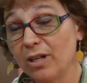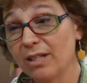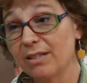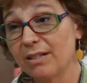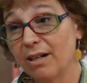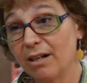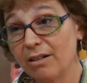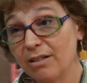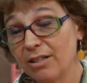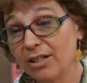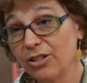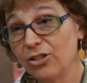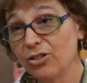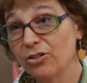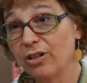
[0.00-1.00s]
as an art
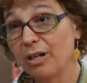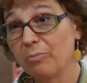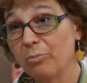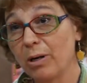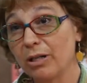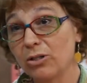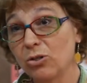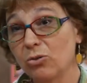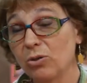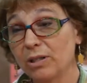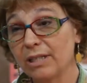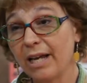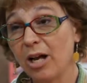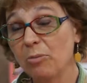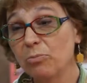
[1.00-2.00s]
teacher at Breck School
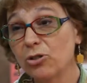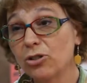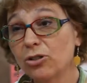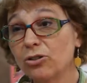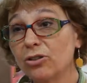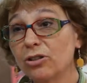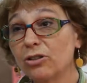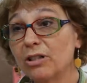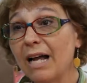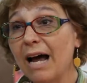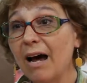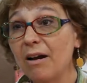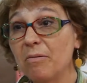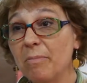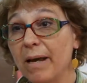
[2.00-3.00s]
is help children learn
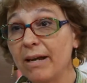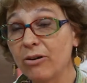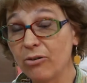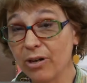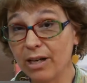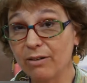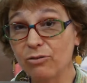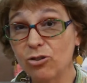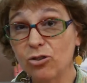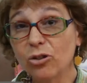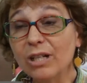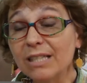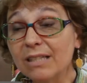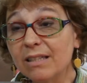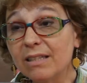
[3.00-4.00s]
how to make creative
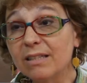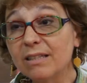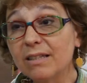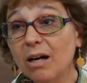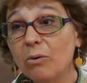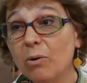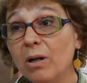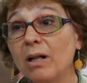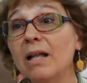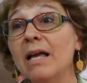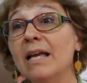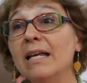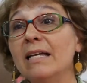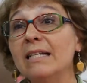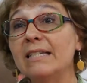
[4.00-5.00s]
choices that will
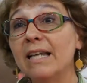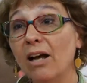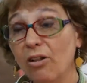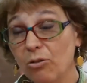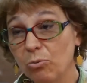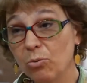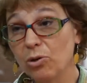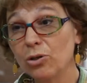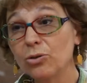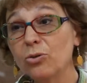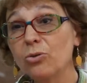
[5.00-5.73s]
tell the world